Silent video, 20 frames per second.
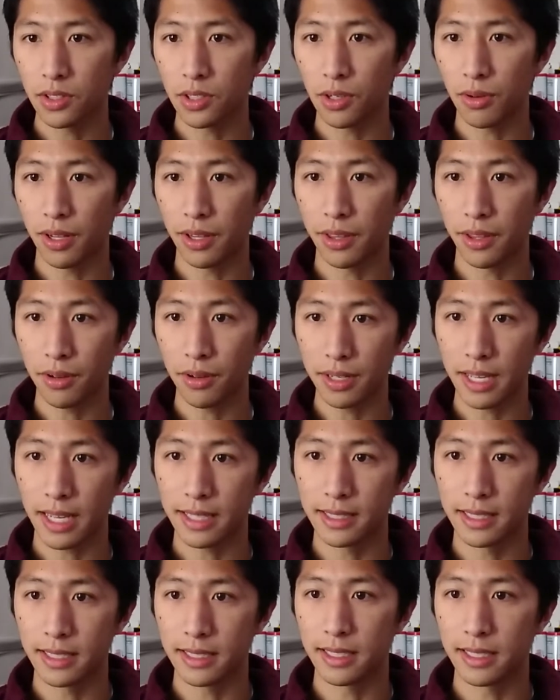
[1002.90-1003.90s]
So although
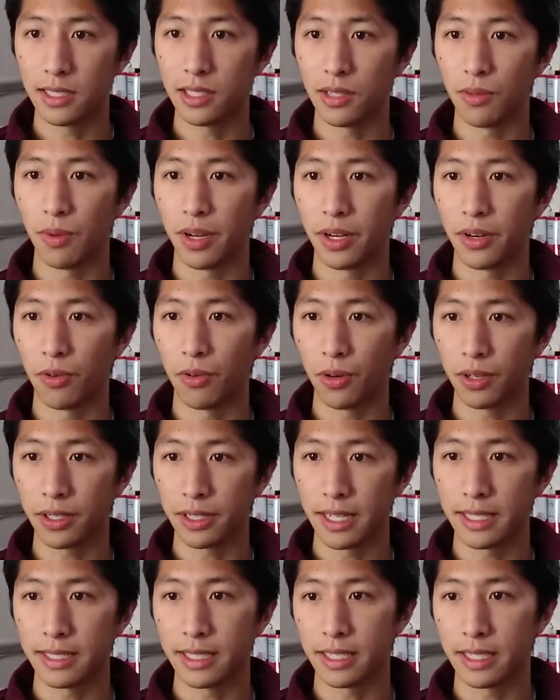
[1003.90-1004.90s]
Ghetsis is the one
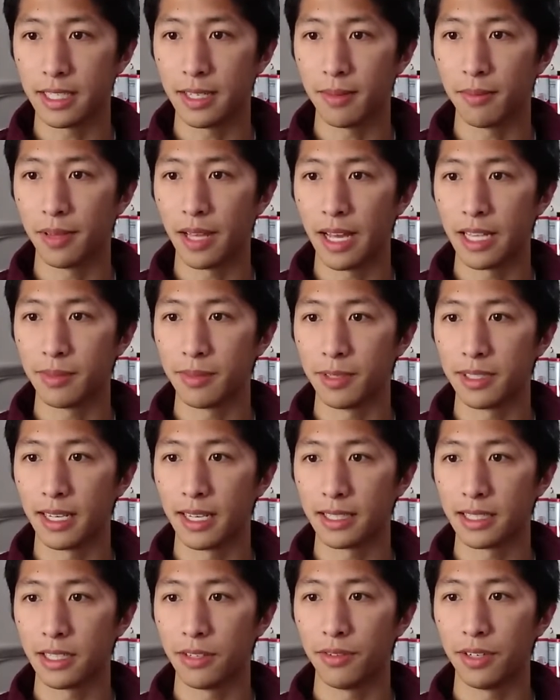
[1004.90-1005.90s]
organizing Team Plasma's
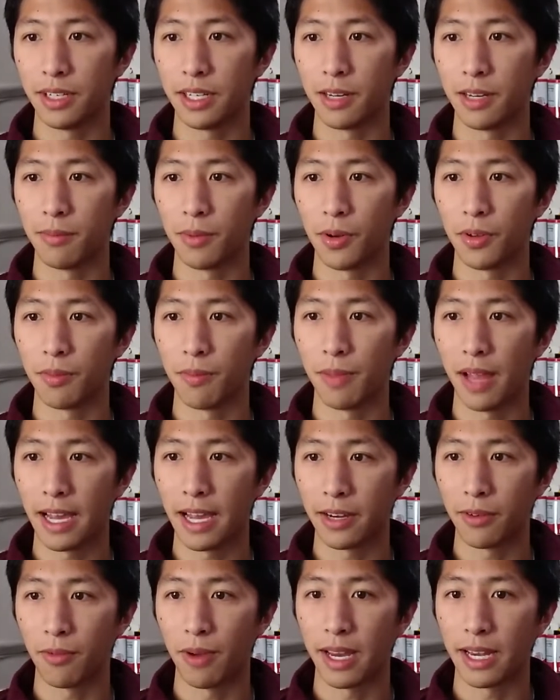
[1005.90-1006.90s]
activity in both
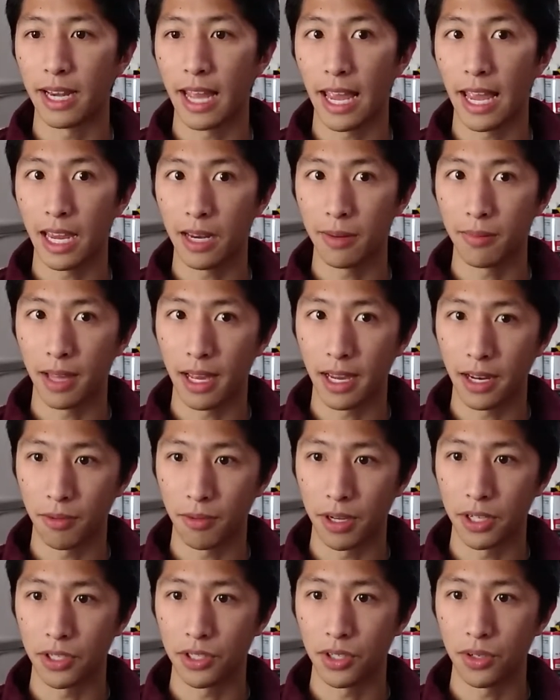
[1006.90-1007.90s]
Black and
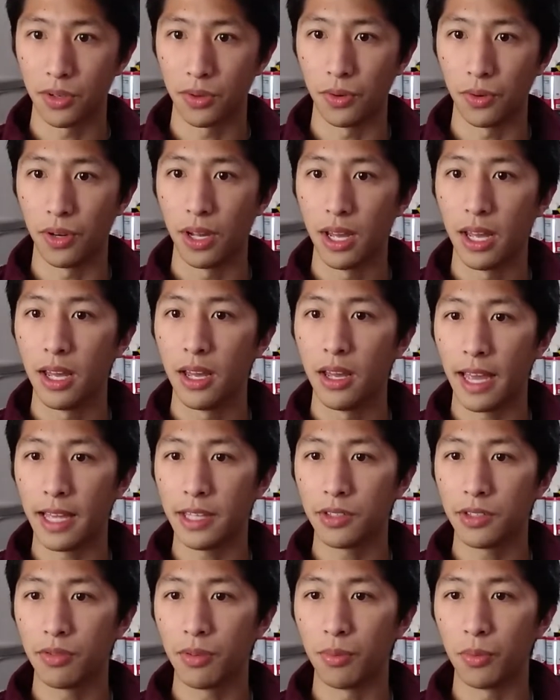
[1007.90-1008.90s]
White 2,
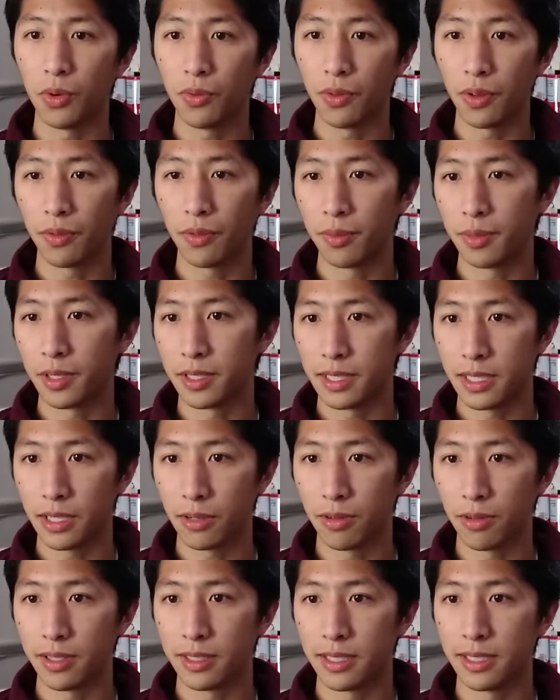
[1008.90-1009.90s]
N's removal from the
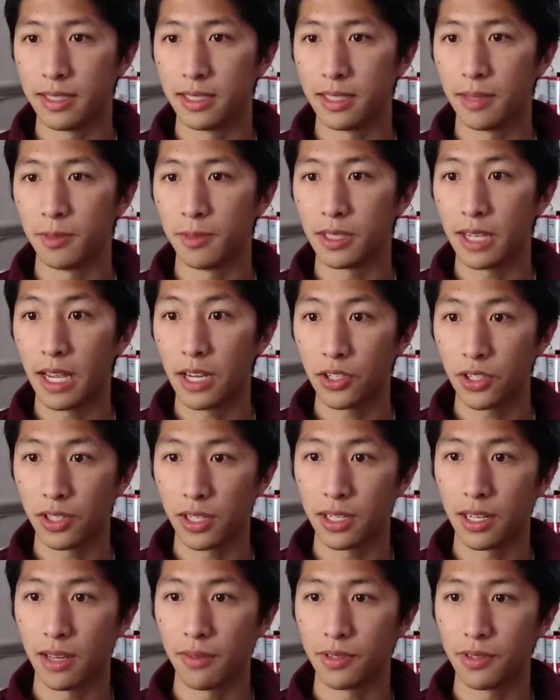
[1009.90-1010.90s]
sequels is
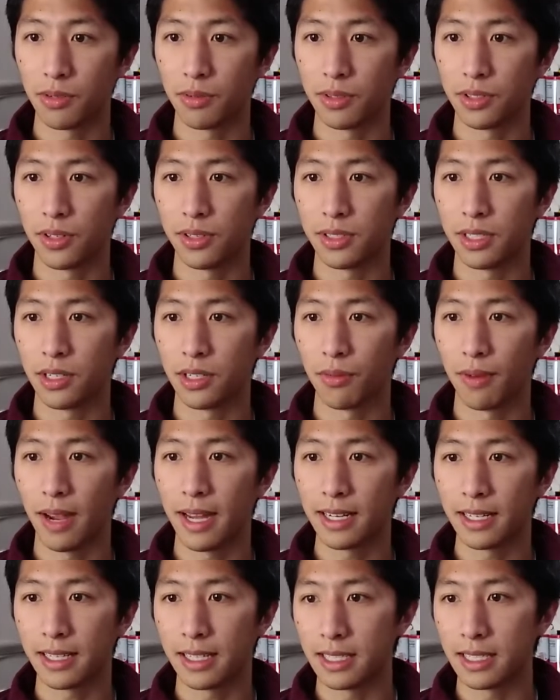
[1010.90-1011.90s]
substantial enough to result in a
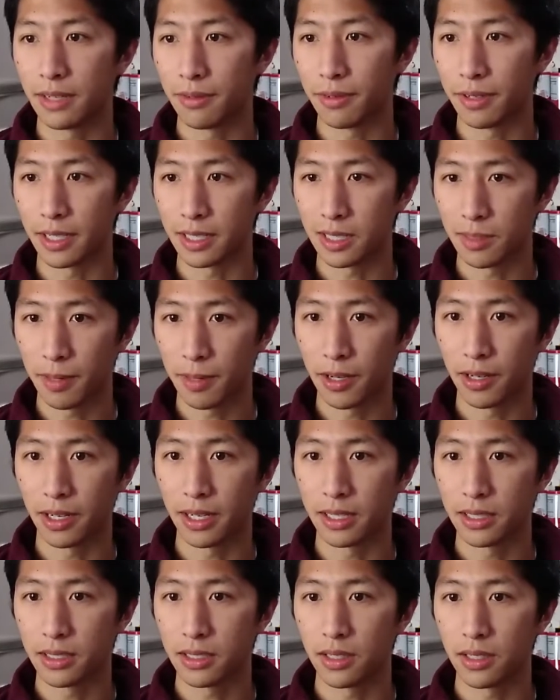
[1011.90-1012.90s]
radically different
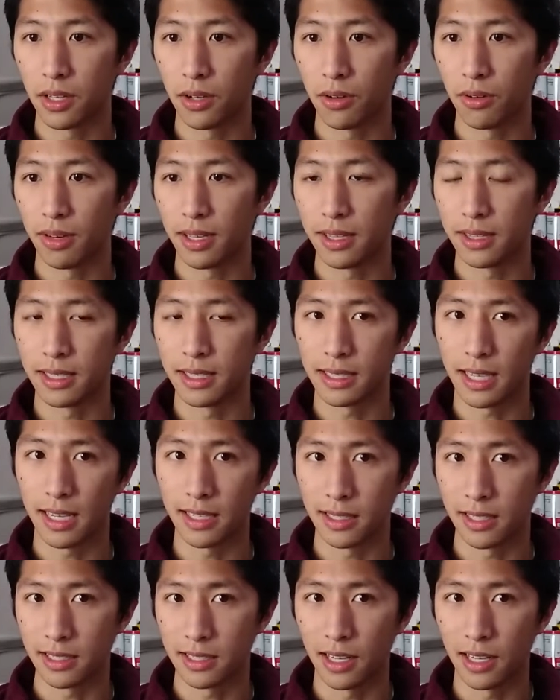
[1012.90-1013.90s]
experience, though in this
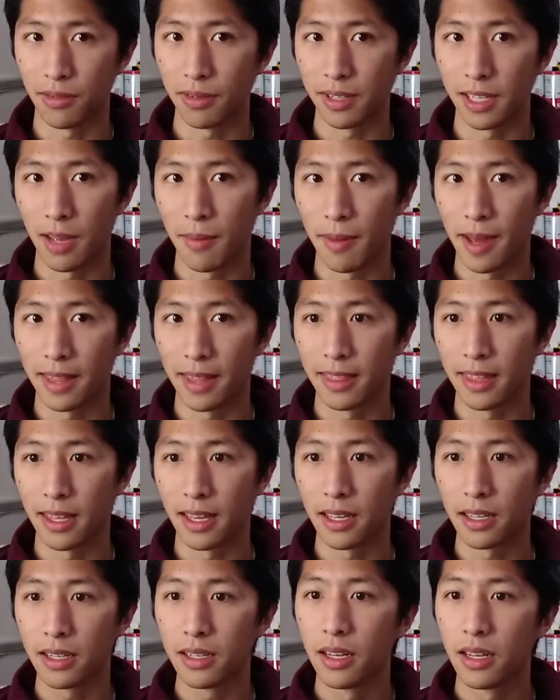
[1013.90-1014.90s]
case that's not really a bad
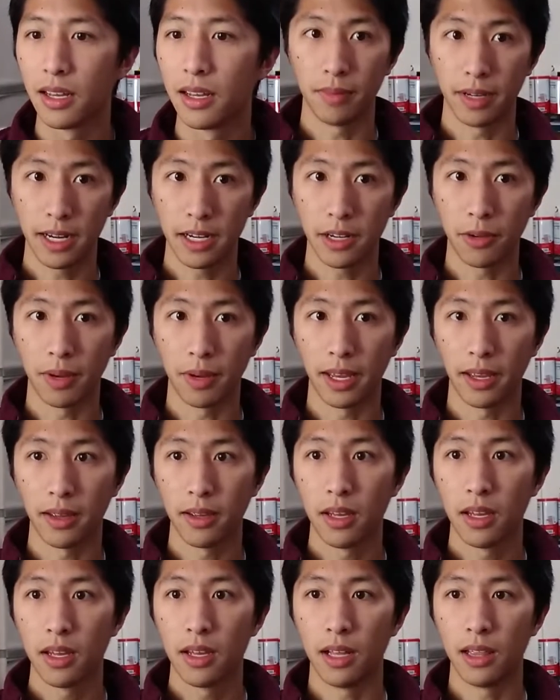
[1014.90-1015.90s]
thing. But
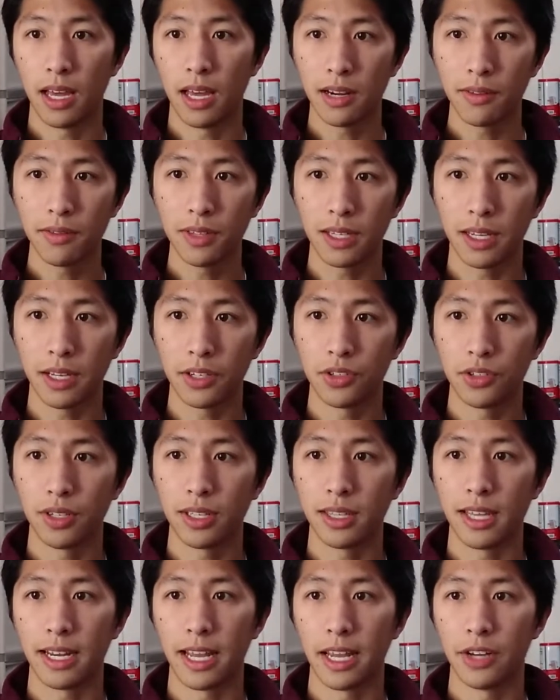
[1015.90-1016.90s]
anyway, a lot of the
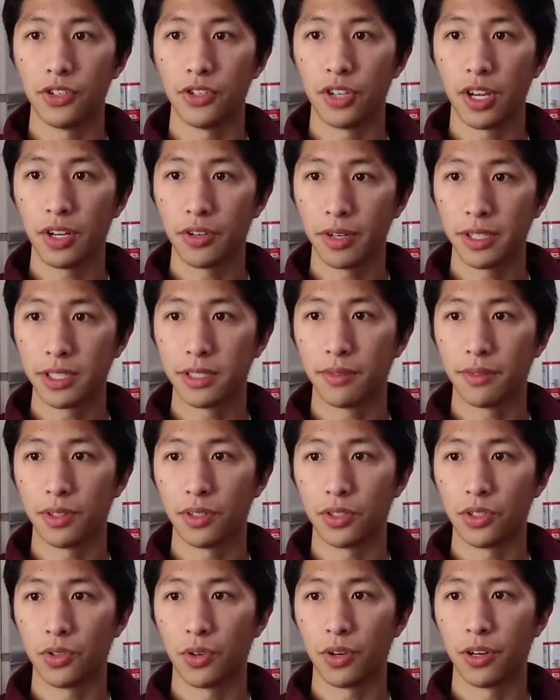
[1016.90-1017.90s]
intrigue that N generates for
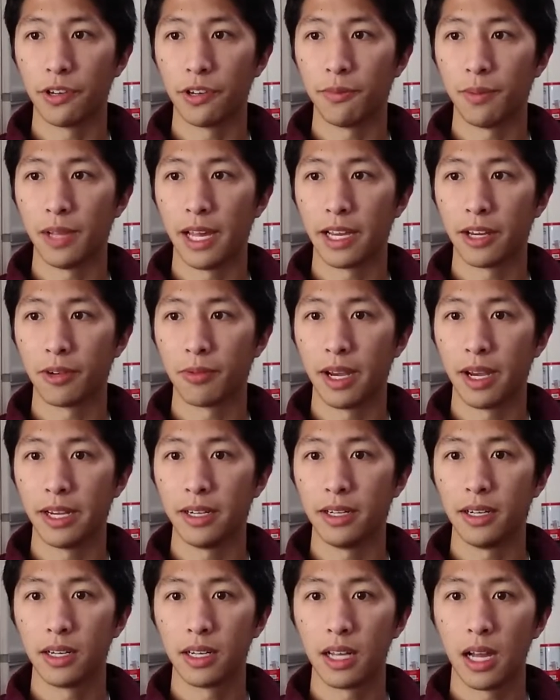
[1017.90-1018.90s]
the story of Black and
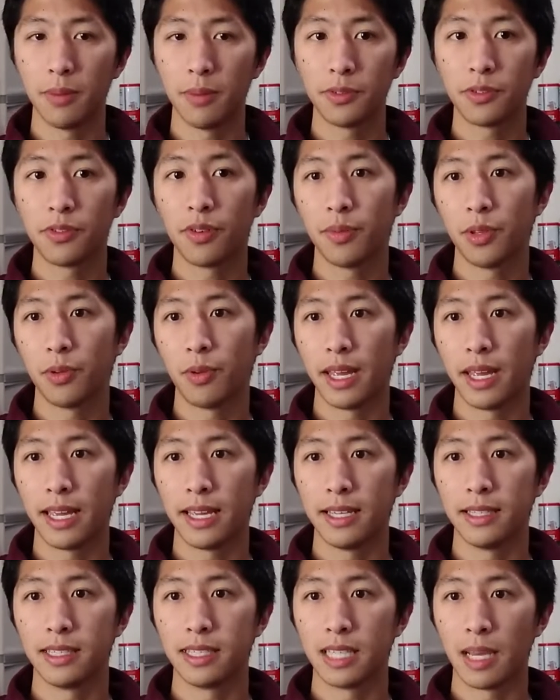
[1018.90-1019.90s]
White comes from the way
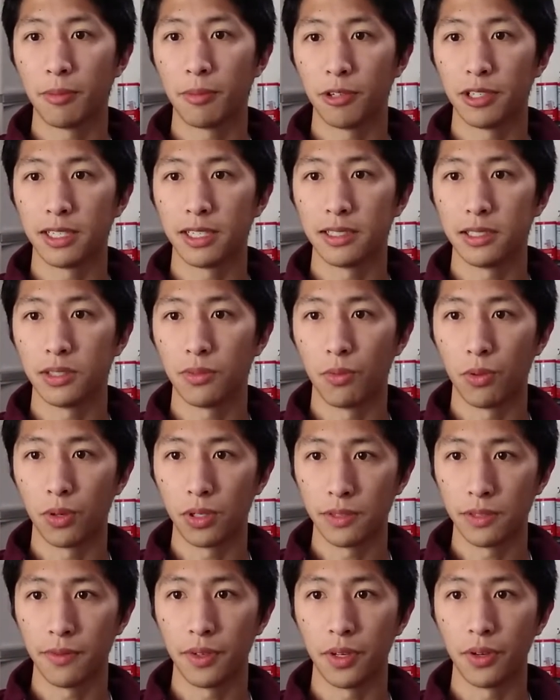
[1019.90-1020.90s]
his separatist
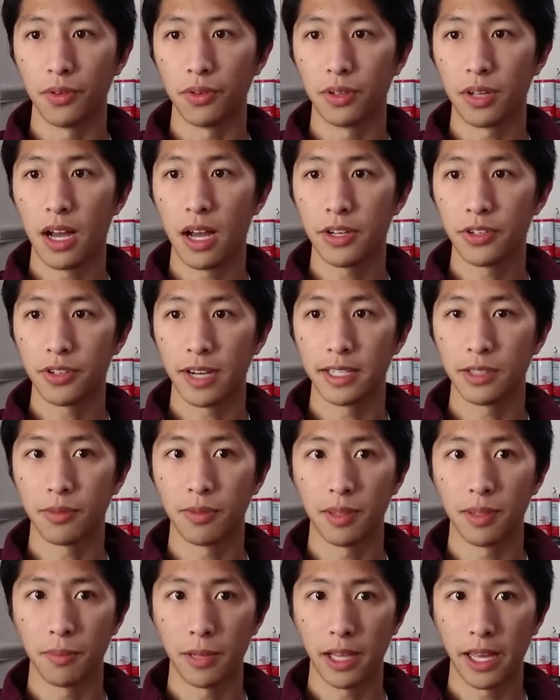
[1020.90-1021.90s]
worldview contrasts
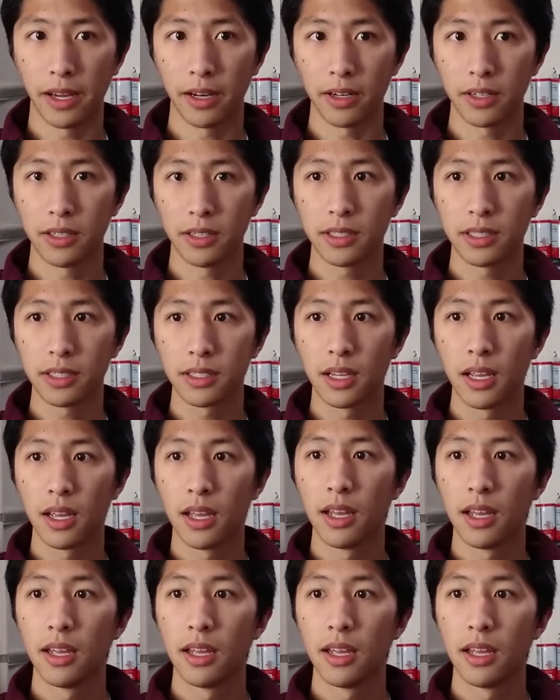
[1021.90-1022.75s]
with the players.